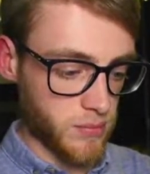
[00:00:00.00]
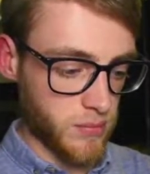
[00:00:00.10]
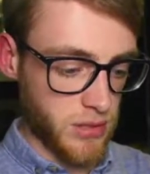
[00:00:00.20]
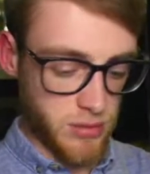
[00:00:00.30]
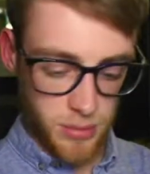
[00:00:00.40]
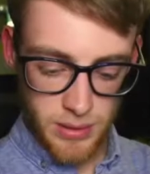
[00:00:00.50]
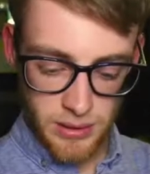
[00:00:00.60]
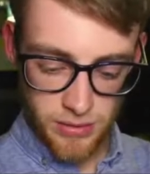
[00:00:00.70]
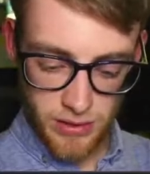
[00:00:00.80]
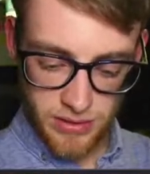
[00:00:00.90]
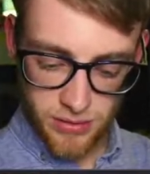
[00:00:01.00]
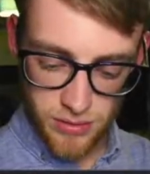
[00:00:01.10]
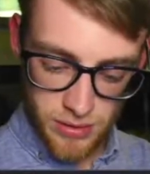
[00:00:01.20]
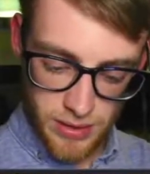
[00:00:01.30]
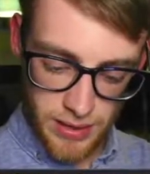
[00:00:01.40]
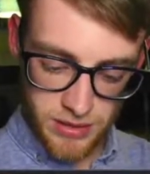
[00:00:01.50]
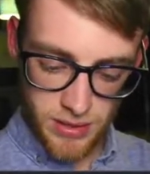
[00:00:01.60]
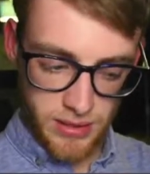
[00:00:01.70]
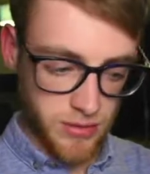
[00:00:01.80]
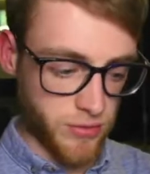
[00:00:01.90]
So I believe that's another deck, so
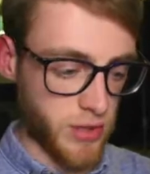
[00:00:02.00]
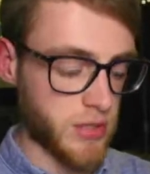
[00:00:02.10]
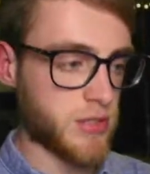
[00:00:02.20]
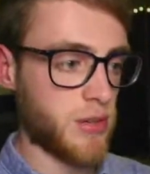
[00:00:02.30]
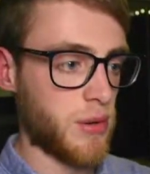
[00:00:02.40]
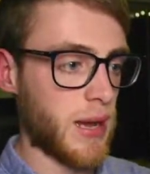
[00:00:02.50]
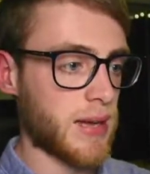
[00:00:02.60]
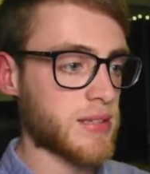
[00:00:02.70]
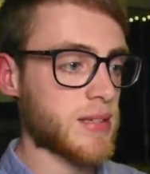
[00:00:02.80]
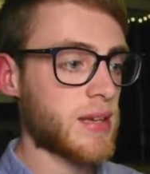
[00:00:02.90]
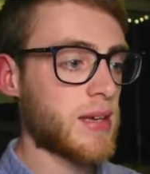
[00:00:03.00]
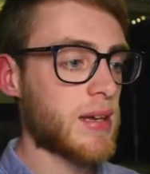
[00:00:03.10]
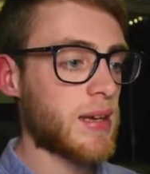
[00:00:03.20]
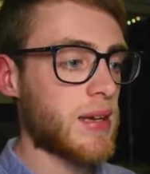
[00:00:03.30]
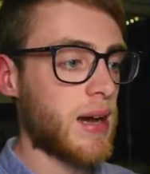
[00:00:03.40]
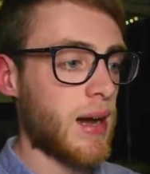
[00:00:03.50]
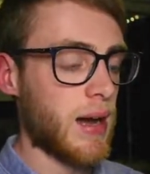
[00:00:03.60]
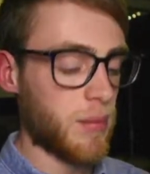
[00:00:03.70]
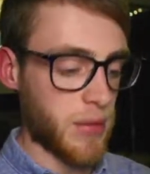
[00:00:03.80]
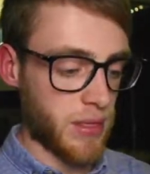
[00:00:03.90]
that's the first two decks.
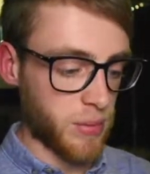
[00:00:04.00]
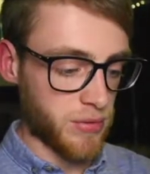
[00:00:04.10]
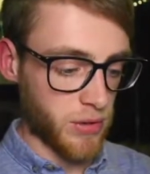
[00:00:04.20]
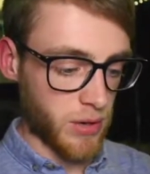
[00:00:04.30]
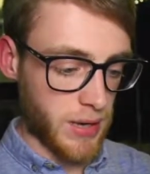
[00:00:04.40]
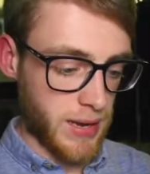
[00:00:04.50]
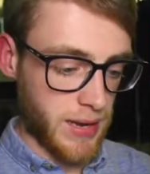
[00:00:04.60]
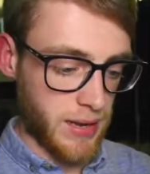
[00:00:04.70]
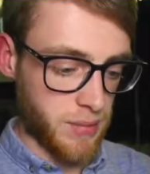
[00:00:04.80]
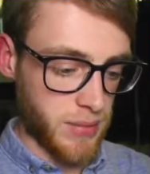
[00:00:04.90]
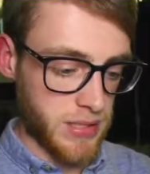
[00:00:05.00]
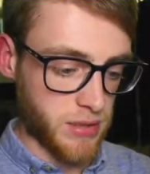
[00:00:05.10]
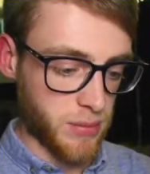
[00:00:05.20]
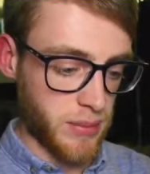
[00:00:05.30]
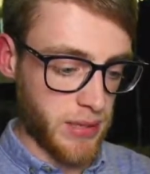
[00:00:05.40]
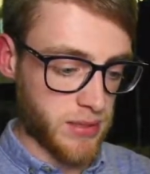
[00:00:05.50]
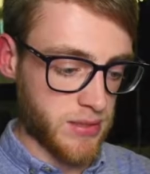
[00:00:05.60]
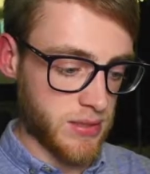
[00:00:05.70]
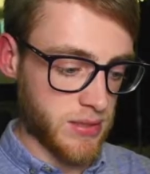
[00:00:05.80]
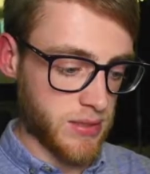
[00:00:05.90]
Um, and then we've got a Mystical
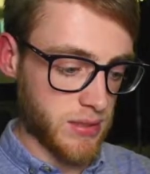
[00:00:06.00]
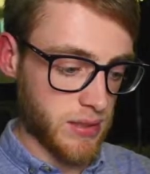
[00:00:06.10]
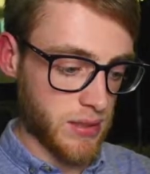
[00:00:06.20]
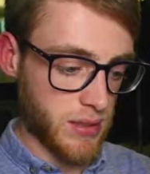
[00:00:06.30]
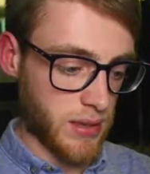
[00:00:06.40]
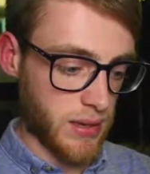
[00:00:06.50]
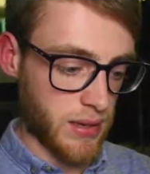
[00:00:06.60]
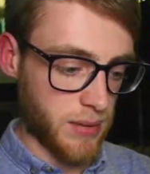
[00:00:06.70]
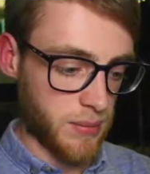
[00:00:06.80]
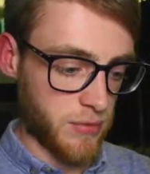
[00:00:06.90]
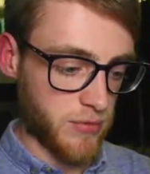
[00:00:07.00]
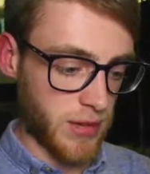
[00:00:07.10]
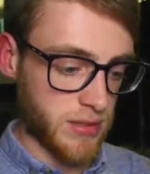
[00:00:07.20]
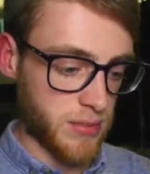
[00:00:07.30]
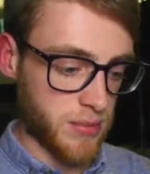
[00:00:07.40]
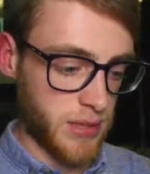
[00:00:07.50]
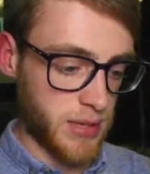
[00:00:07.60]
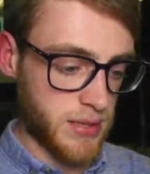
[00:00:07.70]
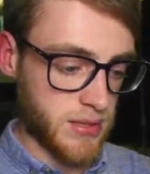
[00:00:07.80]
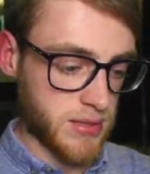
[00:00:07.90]
Beast, um, Phantom
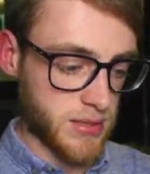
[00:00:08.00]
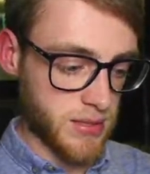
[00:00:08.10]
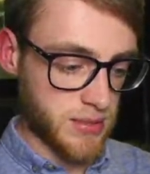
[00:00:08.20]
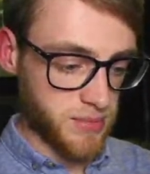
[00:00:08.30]
Beasts.